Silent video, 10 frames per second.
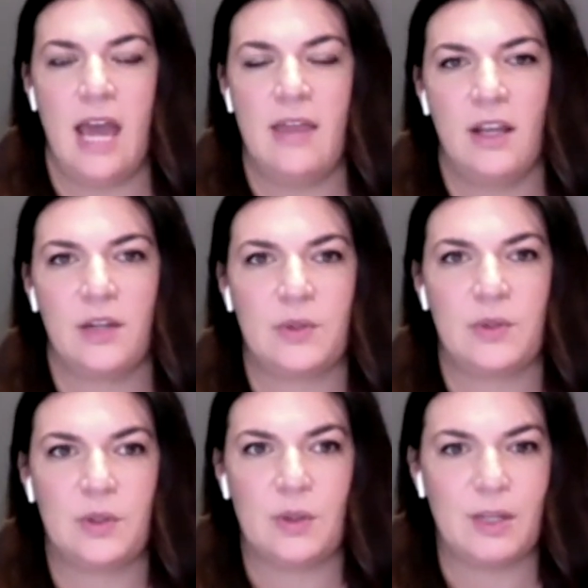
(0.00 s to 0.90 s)
And there's
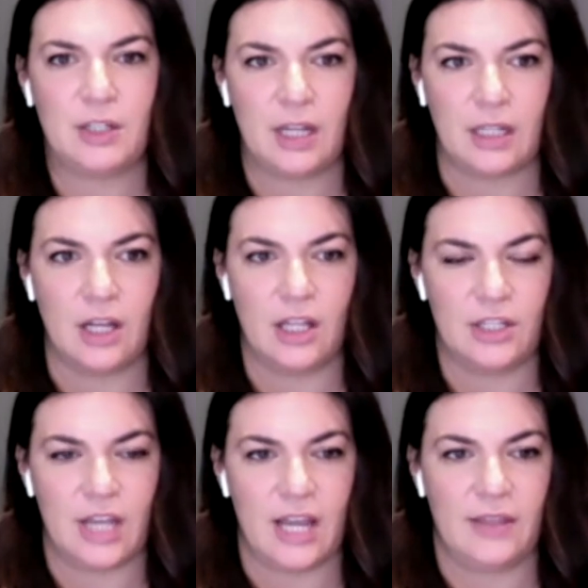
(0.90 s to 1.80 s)
so much
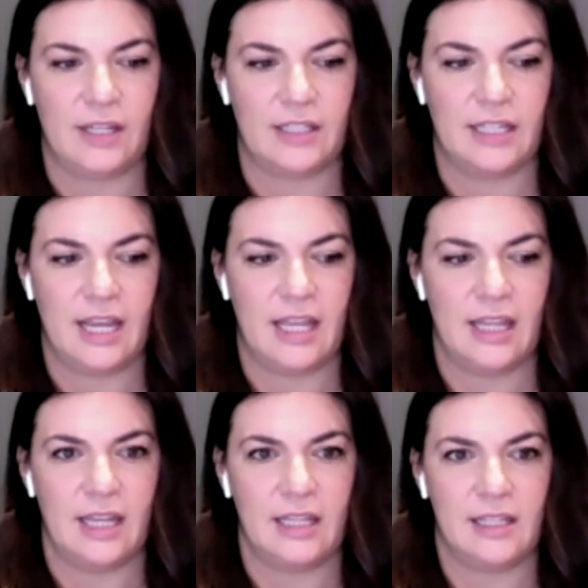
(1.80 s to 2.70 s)
technology out there today
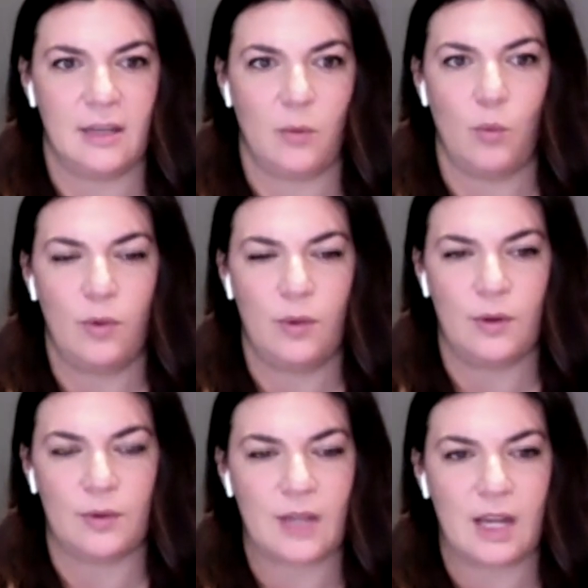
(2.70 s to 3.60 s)
that it's like,
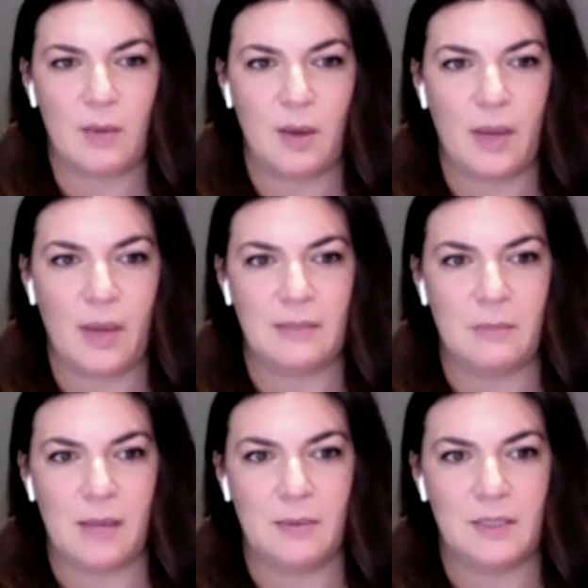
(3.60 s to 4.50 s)
there's got to be a way
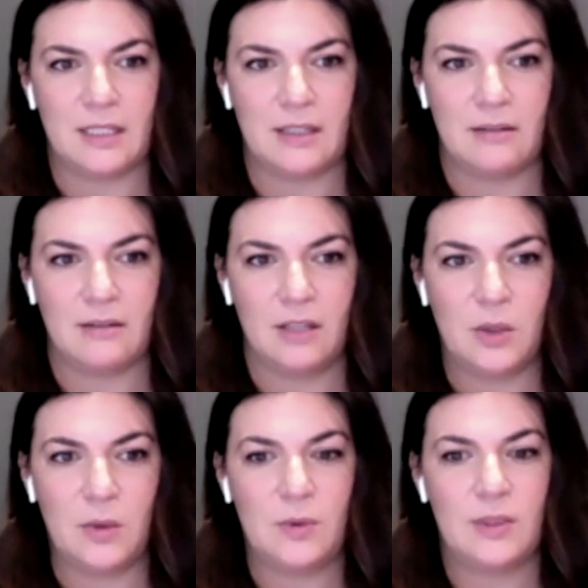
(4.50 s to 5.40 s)
to be able to
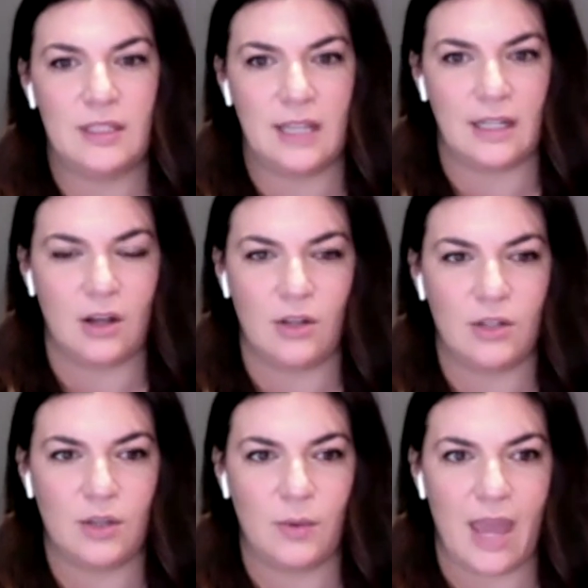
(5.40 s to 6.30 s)
use the
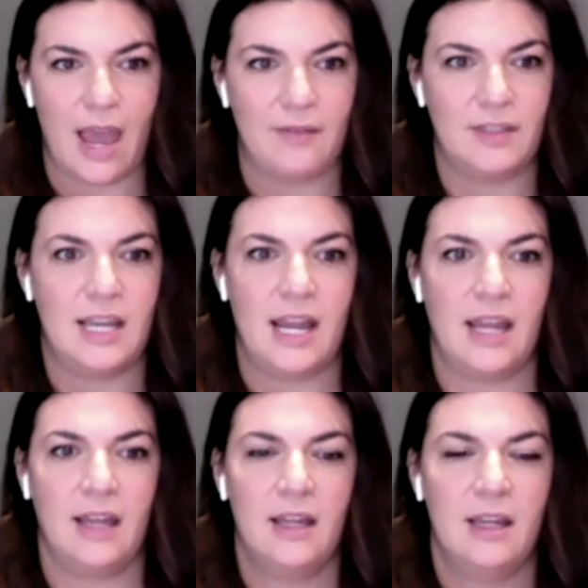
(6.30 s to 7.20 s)
technology we have
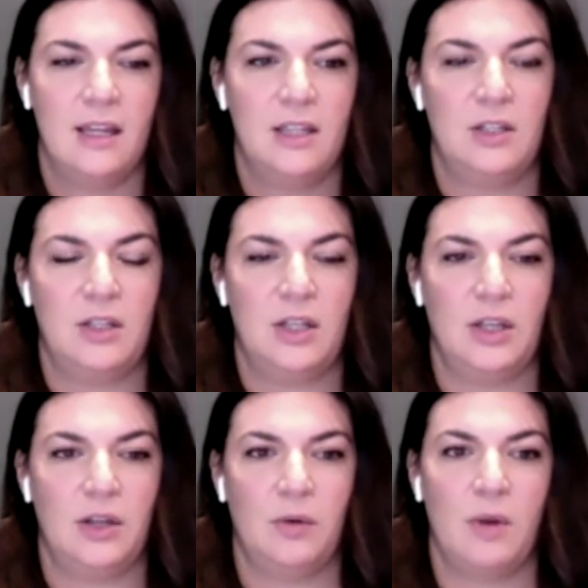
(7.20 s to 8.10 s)
today
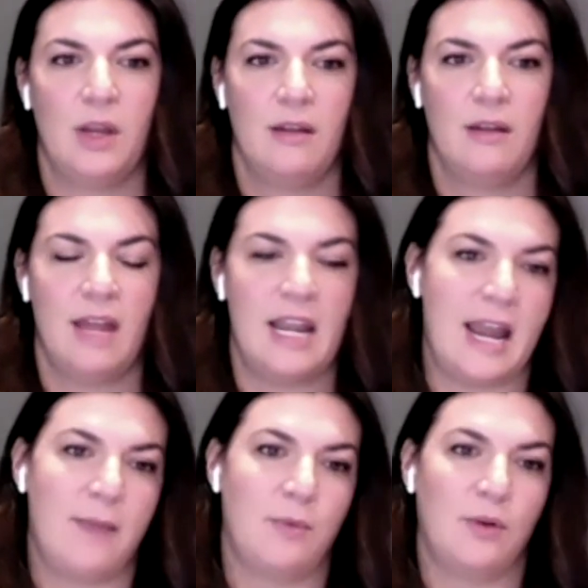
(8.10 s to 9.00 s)
to
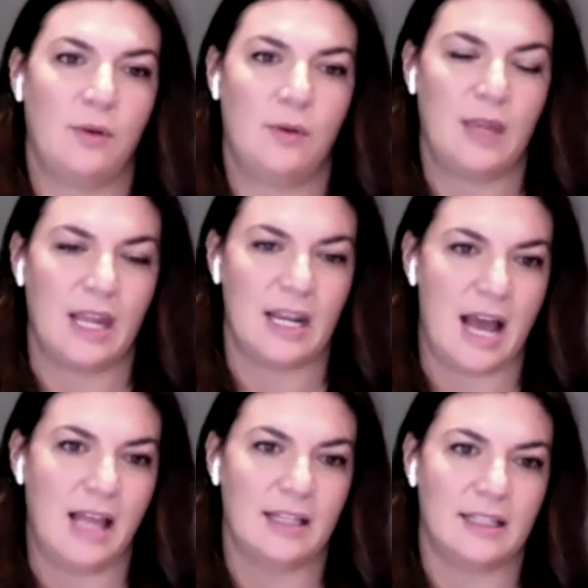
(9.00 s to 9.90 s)
enable
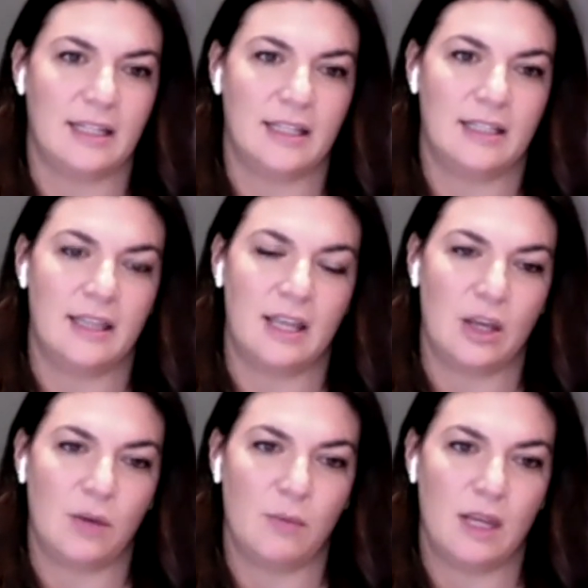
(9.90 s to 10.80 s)
the analysis
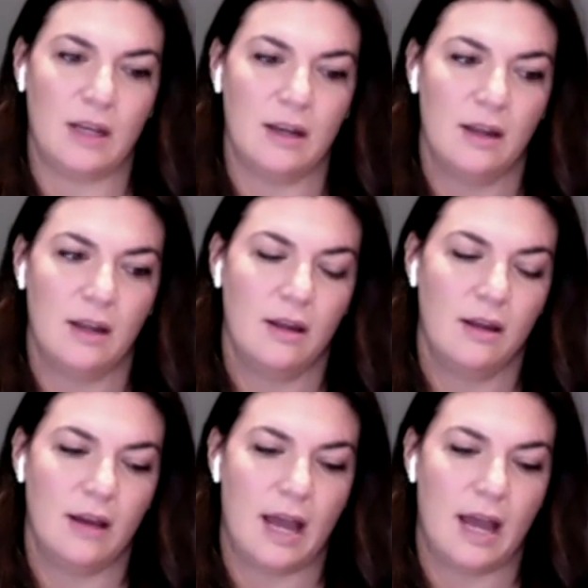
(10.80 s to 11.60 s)
and the human